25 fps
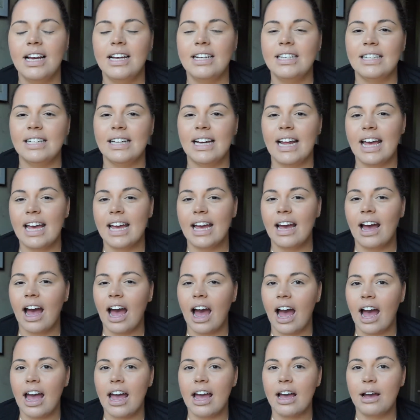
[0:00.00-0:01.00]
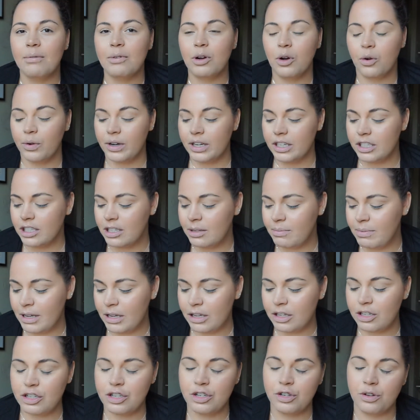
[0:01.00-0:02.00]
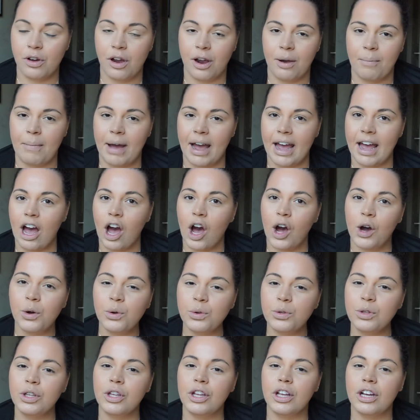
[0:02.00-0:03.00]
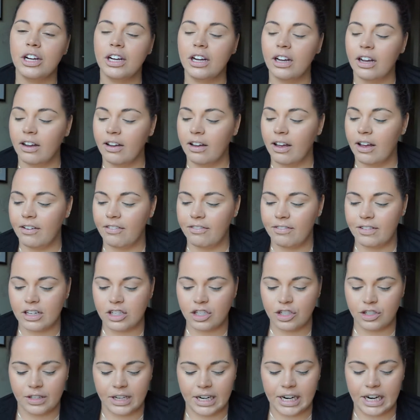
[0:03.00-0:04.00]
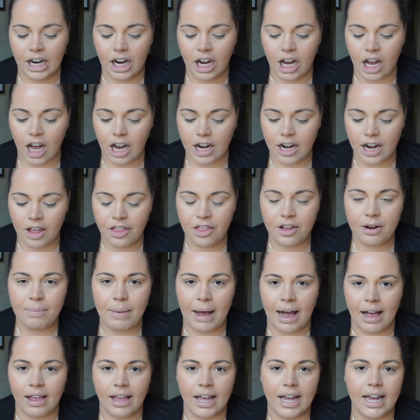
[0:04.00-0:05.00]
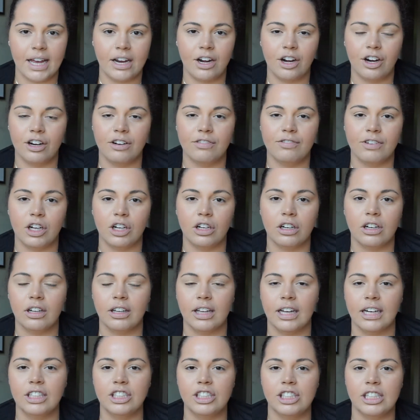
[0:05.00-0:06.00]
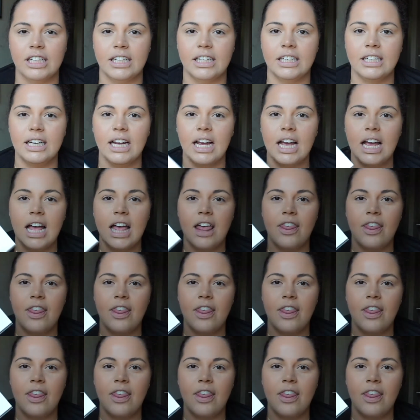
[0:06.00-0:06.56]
Today I am going to be doing my own look featuring another palette in her Vault collection,